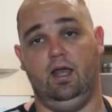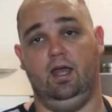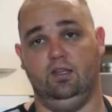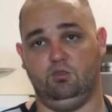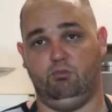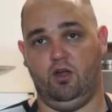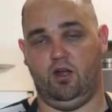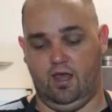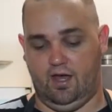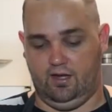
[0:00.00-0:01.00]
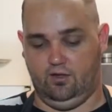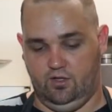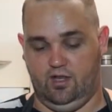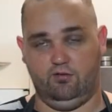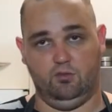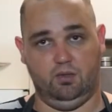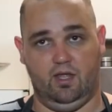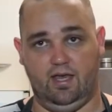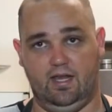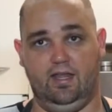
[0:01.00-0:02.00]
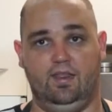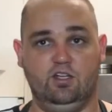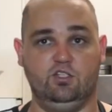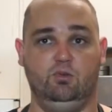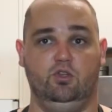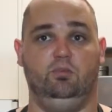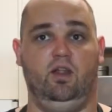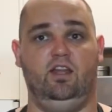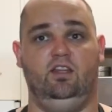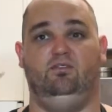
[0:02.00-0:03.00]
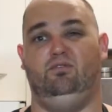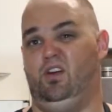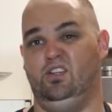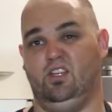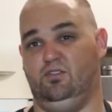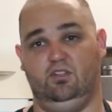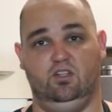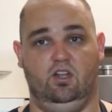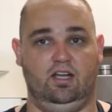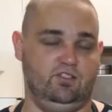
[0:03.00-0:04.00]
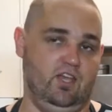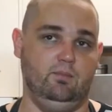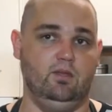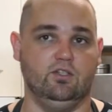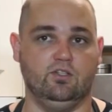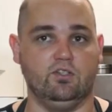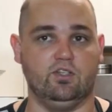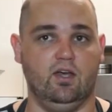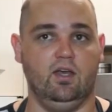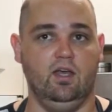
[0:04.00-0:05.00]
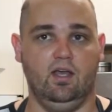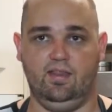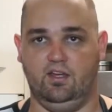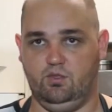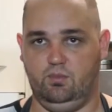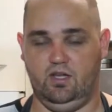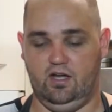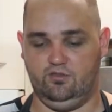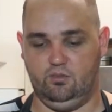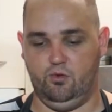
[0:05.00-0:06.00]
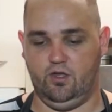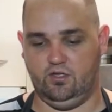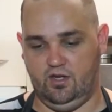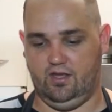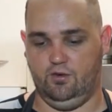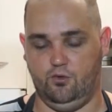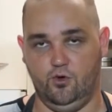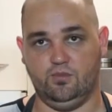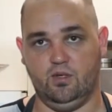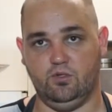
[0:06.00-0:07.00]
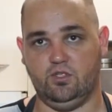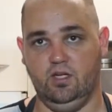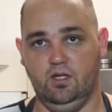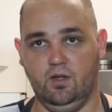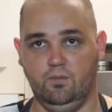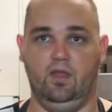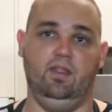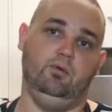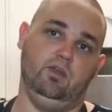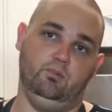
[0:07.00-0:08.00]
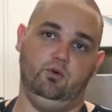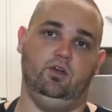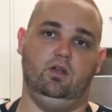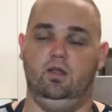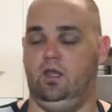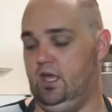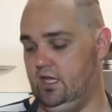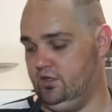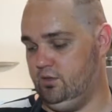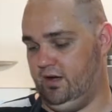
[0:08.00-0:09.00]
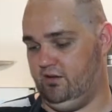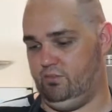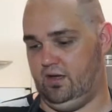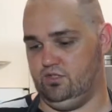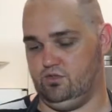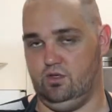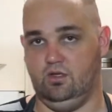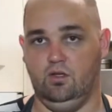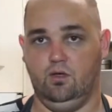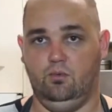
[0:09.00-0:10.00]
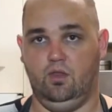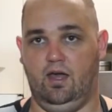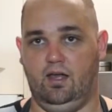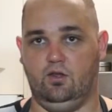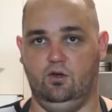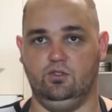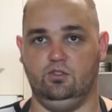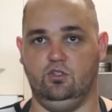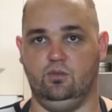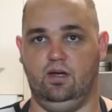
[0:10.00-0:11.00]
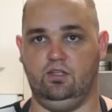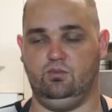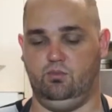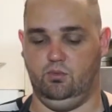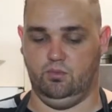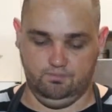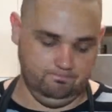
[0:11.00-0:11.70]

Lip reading: and spread it out all over the plate, and then just put the plate in the freezer for like 10 minutes or so. And that should be enough to bring it down to room temperature, and then we can put it into the puff pastry without causing too much problem.